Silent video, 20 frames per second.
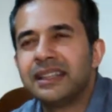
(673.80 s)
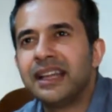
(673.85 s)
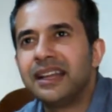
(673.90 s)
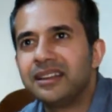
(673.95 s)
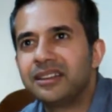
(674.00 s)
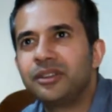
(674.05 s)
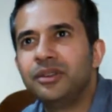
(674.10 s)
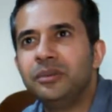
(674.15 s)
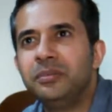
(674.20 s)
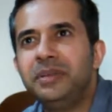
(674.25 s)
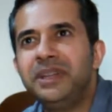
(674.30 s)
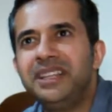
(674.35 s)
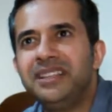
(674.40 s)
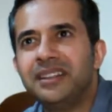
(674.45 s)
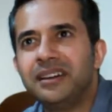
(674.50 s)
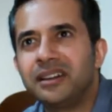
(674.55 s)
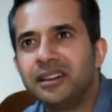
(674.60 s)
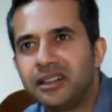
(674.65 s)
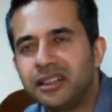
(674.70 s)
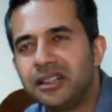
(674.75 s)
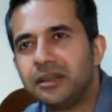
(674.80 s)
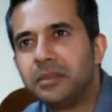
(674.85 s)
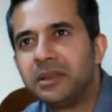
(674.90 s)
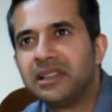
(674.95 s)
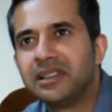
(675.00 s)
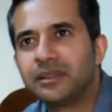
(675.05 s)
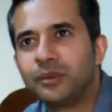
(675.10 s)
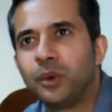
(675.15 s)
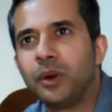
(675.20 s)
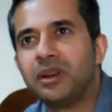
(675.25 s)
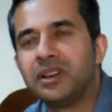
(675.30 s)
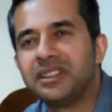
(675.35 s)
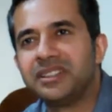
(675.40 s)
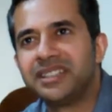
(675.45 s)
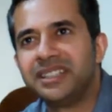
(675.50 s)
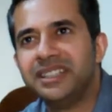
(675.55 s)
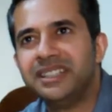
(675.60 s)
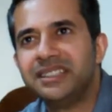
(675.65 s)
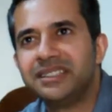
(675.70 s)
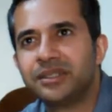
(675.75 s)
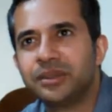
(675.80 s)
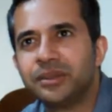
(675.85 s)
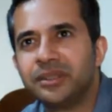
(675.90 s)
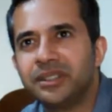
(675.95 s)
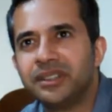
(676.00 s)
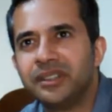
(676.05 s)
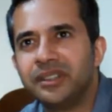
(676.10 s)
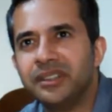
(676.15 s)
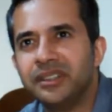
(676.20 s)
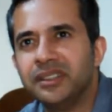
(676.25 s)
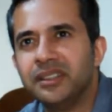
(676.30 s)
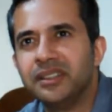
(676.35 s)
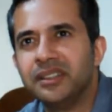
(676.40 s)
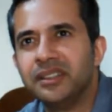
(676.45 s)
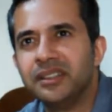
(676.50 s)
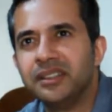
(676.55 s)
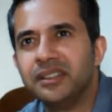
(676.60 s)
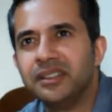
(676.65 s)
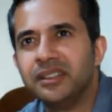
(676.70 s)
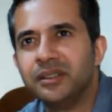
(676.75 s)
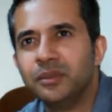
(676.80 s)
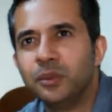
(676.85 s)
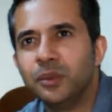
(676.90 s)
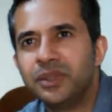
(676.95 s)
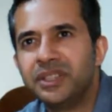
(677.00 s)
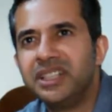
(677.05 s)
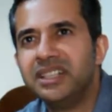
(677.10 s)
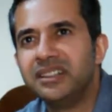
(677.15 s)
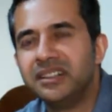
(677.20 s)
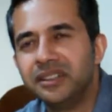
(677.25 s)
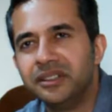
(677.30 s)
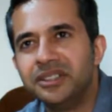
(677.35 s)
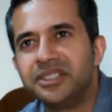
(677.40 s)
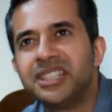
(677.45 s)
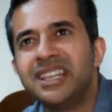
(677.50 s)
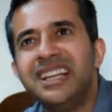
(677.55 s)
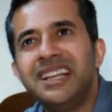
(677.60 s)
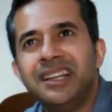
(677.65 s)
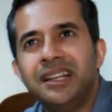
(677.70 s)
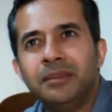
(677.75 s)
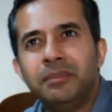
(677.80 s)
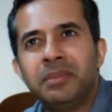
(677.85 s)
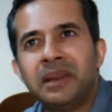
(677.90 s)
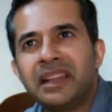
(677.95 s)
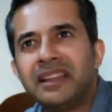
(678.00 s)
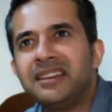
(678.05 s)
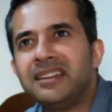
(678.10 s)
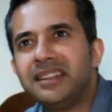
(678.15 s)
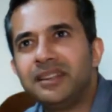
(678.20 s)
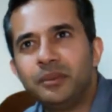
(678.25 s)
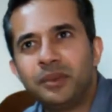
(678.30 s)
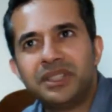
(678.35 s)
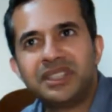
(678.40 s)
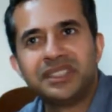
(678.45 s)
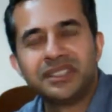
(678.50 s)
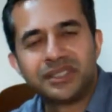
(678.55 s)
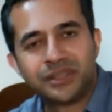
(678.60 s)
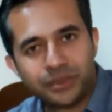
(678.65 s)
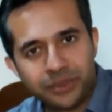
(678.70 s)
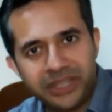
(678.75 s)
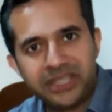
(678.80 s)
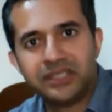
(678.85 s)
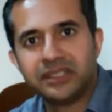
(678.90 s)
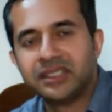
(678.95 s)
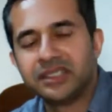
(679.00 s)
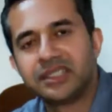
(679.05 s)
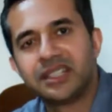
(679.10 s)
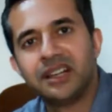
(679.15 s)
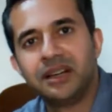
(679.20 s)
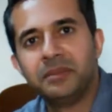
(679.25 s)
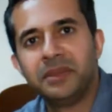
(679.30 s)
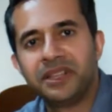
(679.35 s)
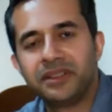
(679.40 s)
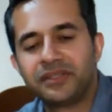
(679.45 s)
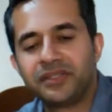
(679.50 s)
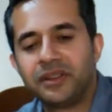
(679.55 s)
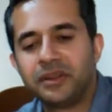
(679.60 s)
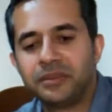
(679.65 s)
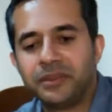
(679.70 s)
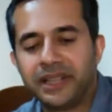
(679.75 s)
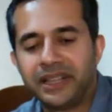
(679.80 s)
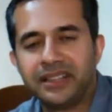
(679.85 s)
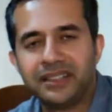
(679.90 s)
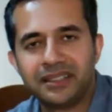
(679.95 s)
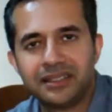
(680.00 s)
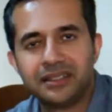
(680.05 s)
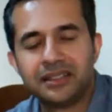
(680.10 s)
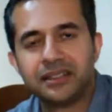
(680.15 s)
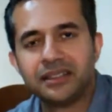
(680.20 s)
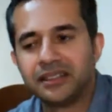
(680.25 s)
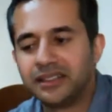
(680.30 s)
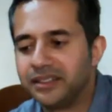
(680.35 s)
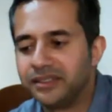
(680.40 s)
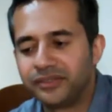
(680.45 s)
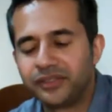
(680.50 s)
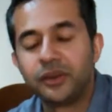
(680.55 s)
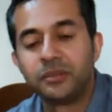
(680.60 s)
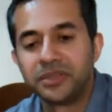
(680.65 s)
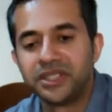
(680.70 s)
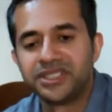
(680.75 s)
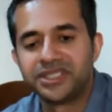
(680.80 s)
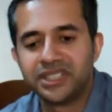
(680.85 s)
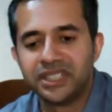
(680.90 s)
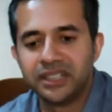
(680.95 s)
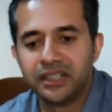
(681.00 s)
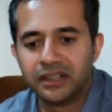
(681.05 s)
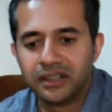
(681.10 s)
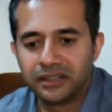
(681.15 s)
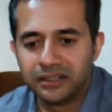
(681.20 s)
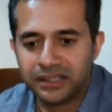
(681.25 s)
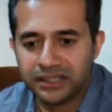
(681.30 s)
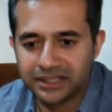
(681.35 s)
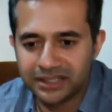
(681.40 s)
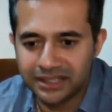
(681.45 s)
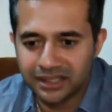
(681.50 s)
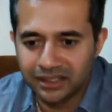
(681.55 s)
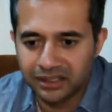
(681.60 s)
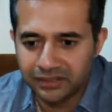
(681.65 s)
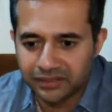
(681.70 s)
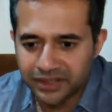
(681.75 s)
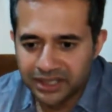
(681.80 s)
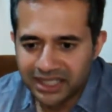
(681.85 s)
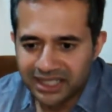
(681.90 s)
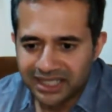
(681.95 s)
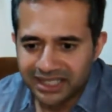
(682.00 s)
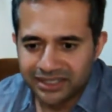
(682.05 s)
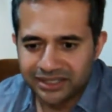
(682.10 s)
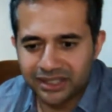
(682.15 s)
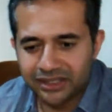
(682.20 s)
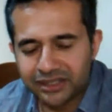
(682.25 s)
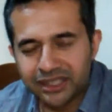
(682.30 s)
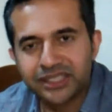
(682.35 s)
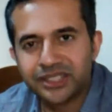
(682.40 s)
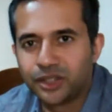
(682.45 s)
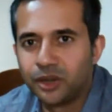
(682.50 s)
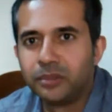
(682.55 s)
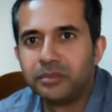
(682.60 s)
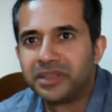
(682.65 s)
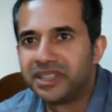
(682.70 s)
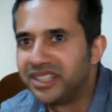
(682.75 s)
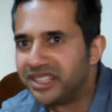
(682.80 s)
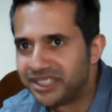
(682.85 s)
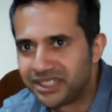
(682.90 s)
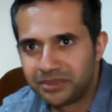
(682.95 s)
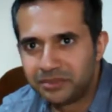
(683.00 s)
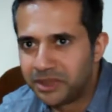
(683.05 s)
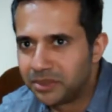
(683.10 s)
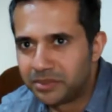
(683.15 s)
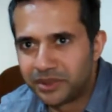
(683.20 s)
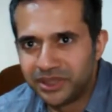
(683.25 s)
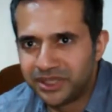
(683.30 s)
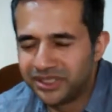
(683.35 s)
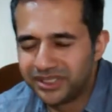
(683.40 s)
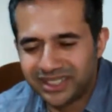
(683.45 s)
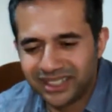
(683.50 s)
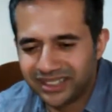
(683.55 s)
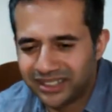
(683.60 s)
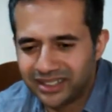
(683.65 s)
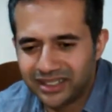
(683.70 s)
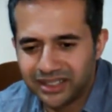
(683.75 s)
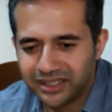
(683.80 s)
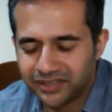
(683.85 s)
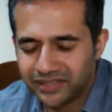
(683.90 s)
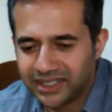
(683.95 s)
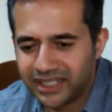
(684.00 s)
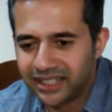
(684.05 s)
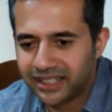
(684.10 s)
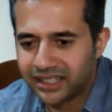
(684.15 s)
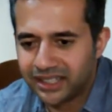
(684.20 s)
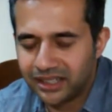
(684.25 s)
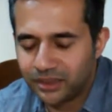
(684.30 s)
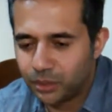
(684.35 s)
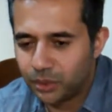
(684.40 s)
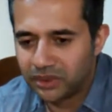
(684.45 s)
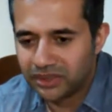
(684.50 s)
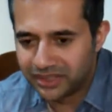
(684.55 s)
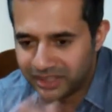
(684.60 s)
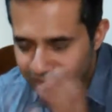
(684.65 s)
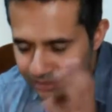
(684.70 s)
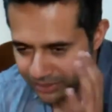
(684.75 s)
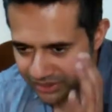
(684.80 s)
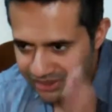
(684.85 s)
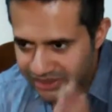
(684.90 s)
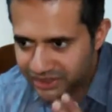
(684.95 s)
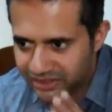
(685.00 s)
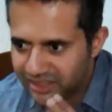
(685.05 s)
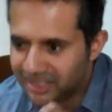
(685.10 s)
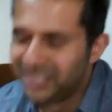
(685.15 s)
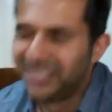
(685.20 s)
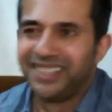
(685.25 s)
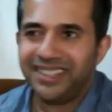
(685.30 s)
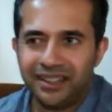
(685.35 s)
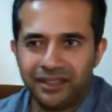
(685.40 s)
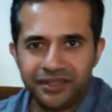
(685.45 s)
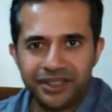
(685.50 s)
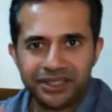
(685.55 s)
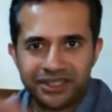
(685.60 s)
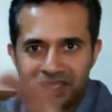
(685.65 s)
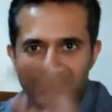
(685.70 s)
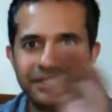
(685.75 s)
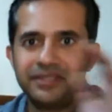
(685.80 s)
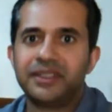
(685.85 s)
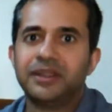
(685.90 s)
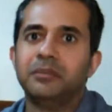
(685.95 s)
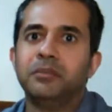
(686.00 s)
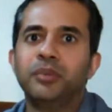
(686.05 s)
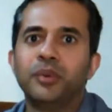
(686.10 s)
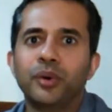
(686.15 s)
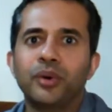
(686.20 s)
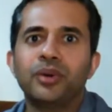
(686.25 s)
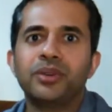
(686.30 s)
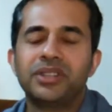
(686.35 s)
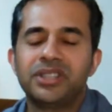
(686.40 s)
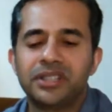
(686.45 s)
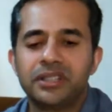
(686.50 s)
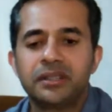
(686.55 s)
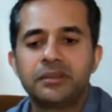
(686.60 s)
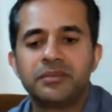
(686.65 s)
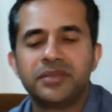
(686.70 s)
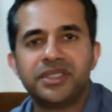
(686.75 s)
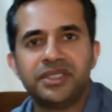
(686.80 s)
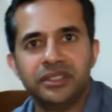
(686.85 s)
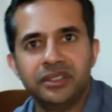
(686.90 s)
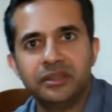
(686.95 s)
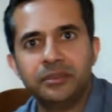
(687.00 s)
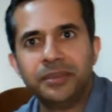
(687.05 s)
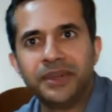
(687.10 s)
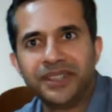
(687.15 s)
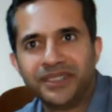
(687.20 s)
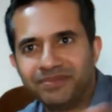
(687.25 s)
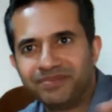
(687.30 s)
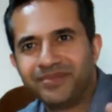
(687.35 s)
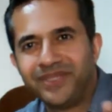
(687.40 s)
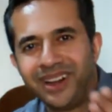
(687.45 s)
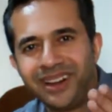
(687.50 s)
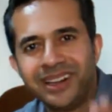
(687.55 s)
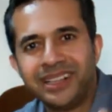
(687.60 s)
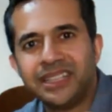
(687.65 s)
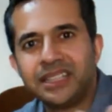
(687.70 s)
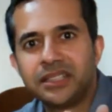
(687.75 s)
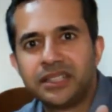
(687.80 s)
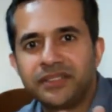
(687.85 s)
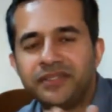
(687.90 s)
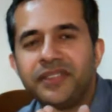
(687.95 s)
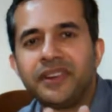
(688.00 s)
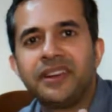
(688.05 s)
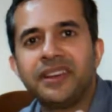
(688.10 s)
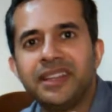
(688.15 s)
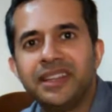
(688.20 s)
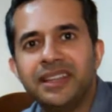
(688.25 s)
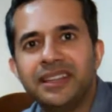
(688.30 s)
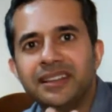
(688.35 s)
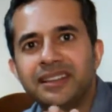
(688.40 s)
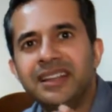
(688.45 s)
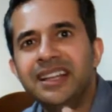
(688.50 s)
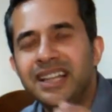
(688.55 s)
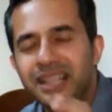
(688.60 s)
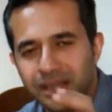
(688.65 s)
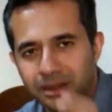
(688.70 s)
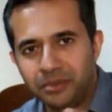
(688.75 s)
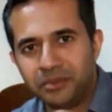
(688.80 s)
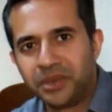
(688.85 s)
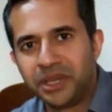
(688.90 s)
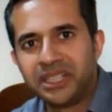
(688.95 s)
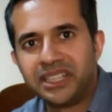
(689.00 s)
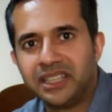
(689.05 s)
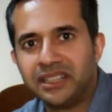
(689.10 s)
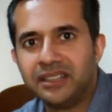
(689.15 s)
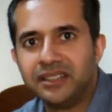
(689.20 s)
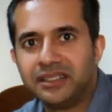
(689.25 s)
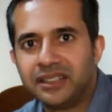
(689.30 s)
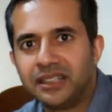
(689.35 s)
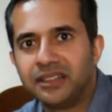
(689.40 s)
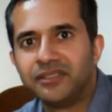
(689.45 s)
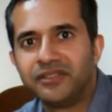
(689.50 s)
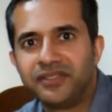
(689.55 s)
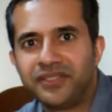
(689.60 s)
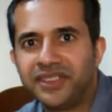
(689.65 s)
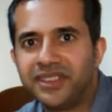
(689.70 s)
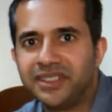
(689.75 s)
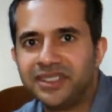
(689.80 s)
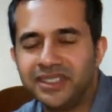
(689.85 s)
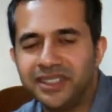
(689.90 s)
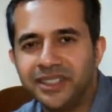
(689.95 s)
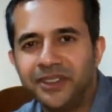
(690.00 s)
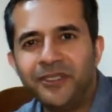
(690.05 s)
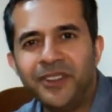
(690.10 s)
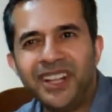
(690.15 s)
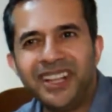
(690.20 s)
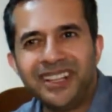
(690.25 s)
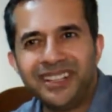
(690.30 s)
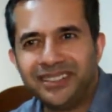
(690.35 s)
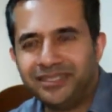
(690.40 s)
that could be the herbal qualities or the woody notes blending with the sweetness coming from that from the cigar itself. So this combination may produce that kind of tangy quality, which I've just given a broad term to, but identifying it and breaking it down further,